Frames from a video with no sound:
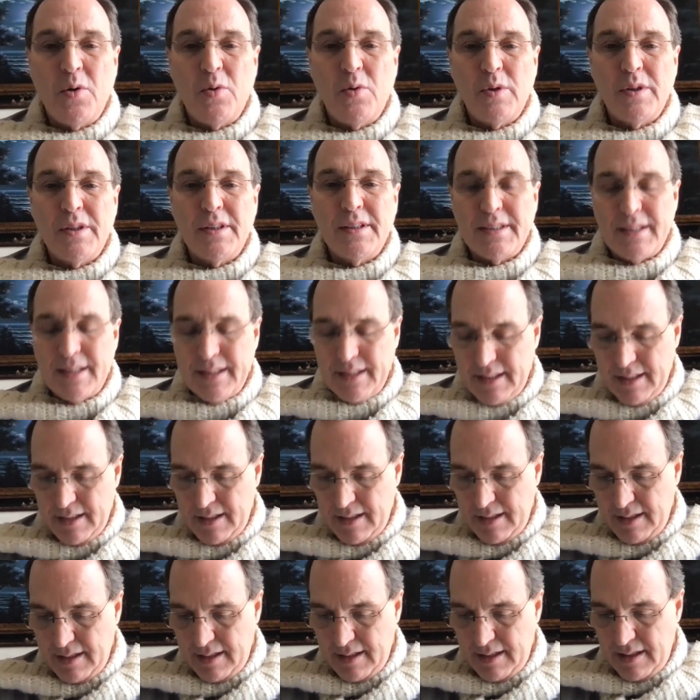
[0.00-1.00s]

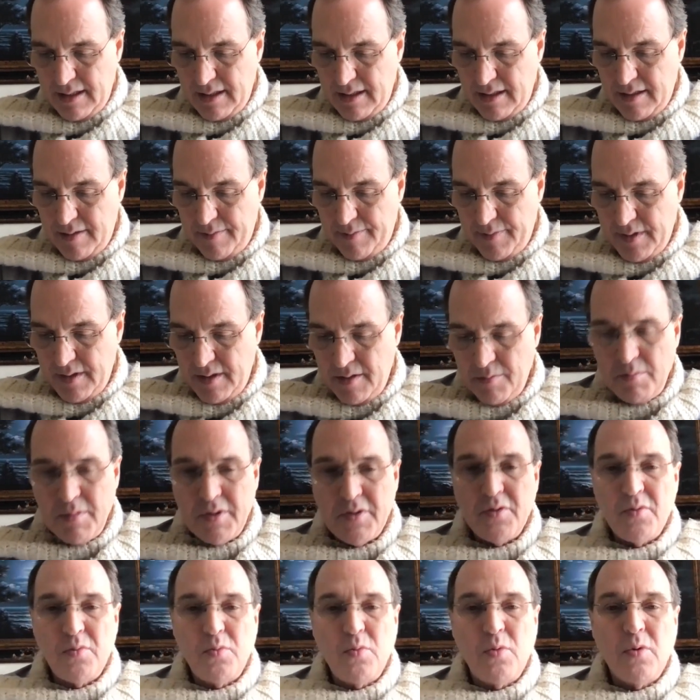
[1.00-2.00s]
So
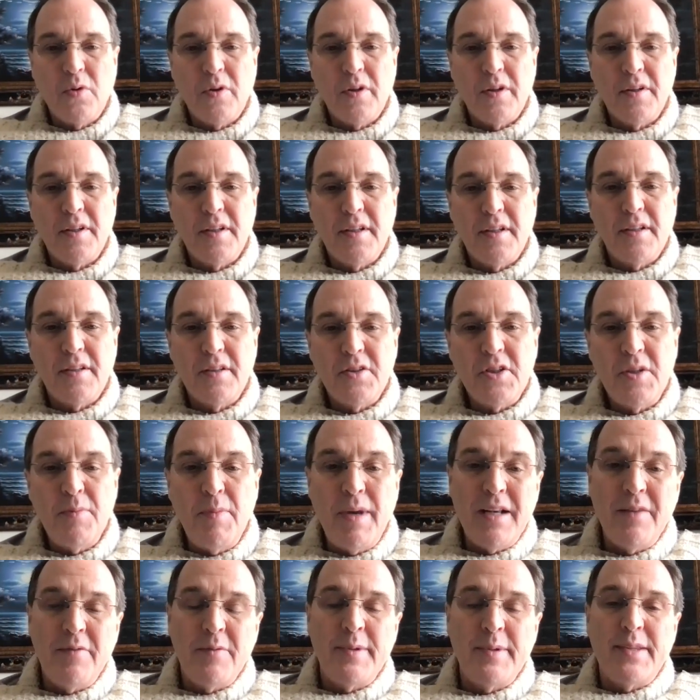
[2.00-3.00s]
Miss
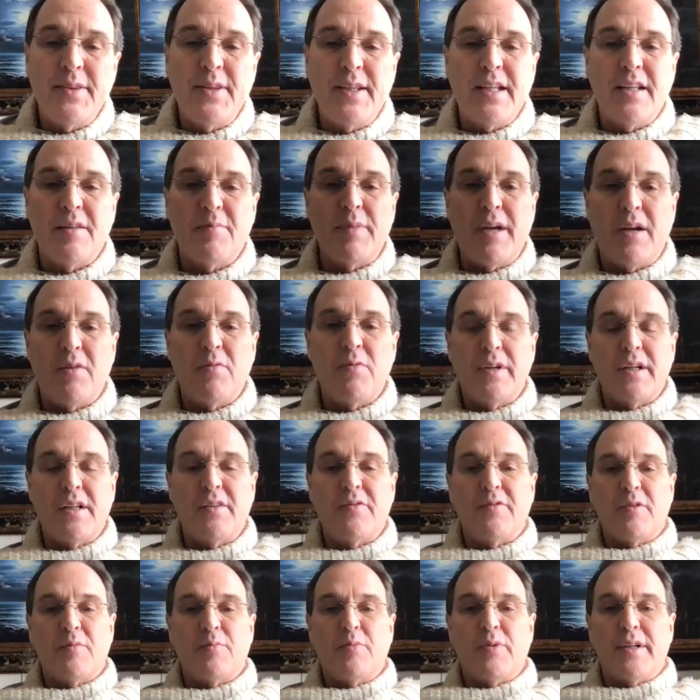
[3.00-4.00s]
Ward, she might have been
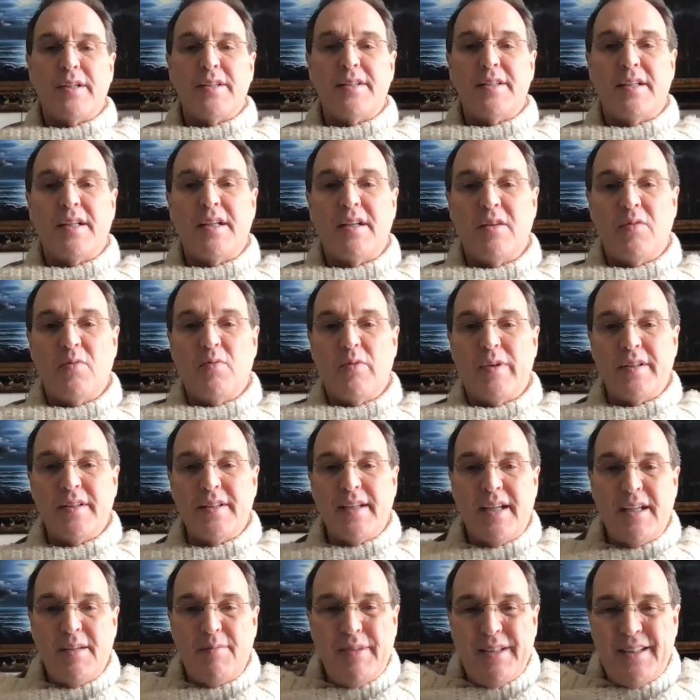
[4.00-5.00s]
thinking about running for
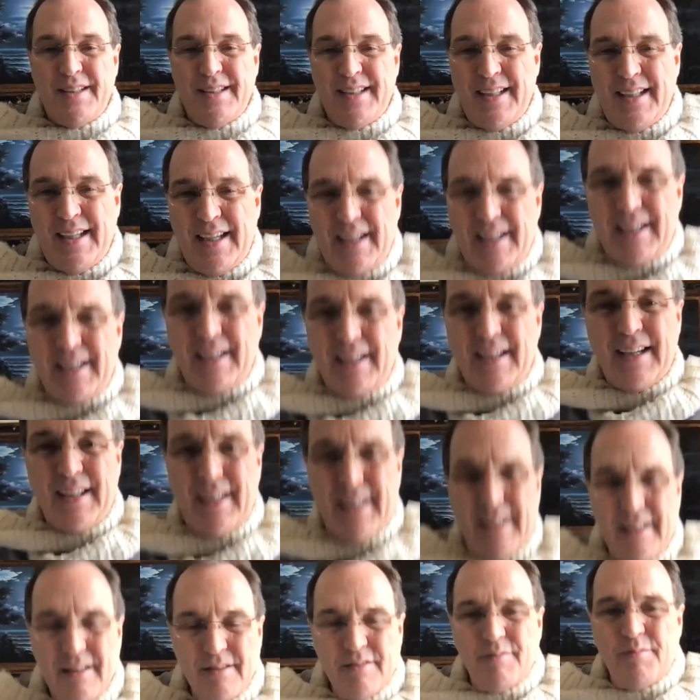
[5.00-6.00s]
president at one day, but
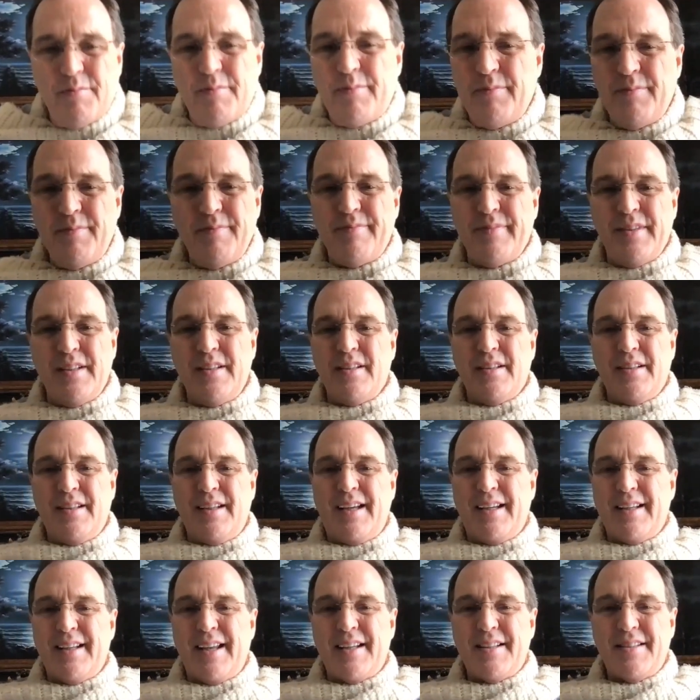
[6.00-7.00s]

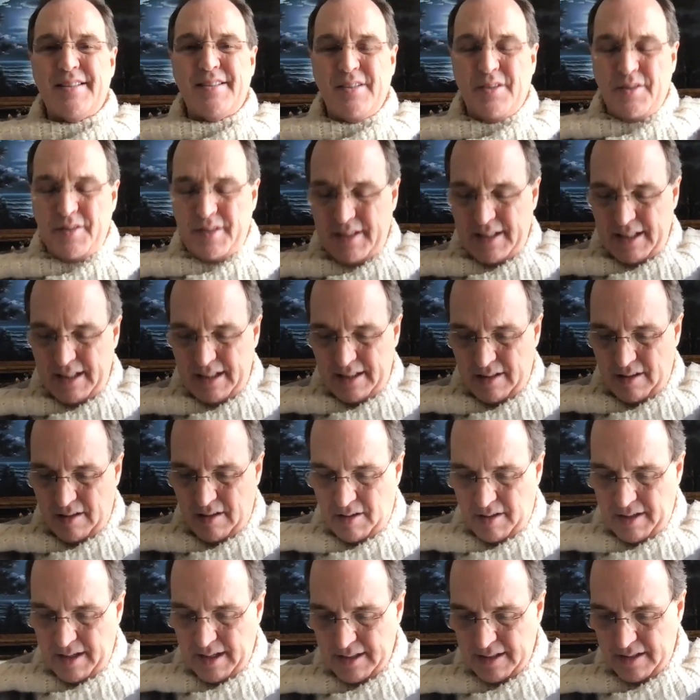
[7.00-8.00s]
I
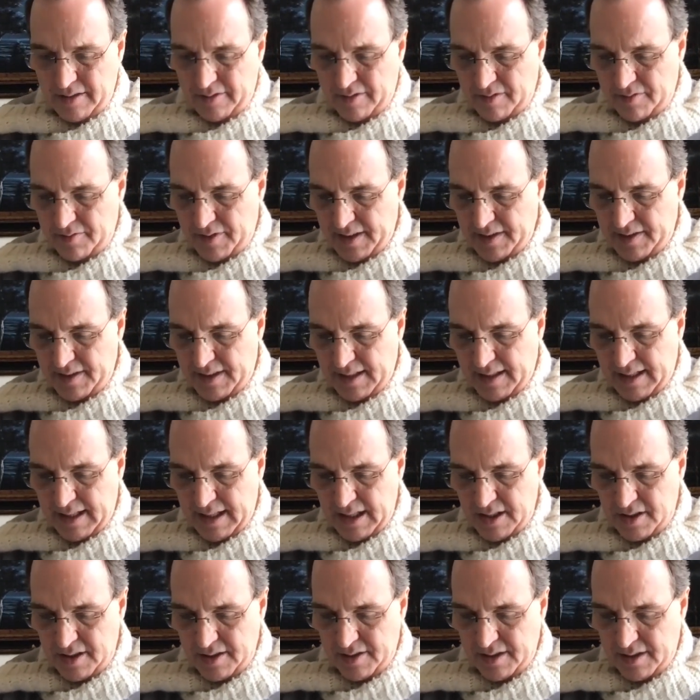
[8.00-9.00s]
still see all kinds of
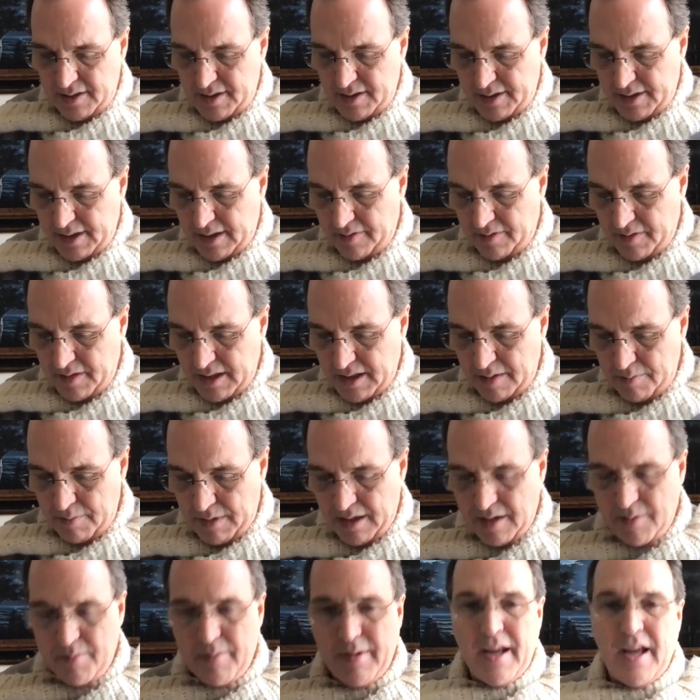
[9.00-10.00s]
investigations and
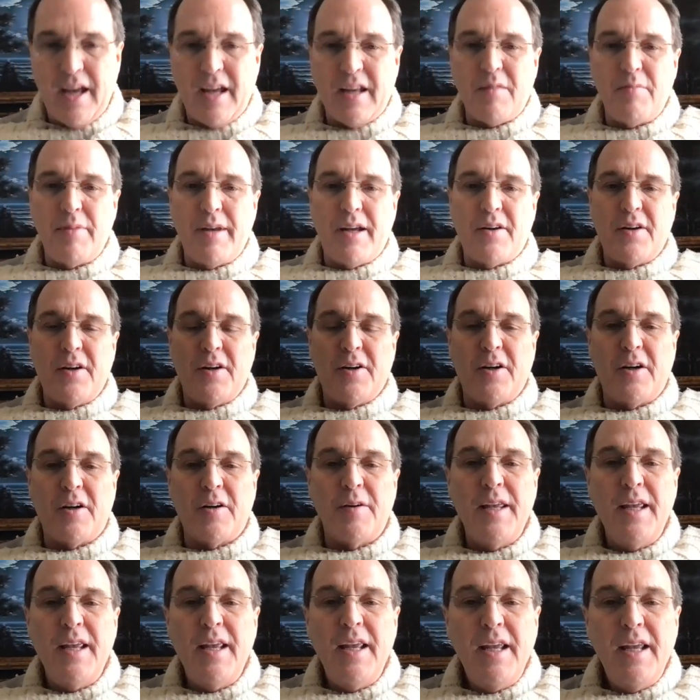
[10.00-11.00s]
stuff coming
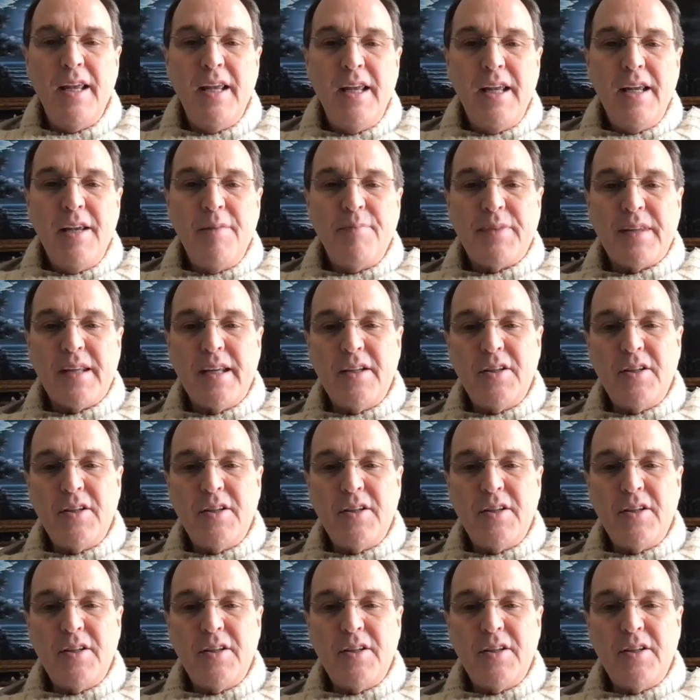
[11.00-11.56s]
out about her.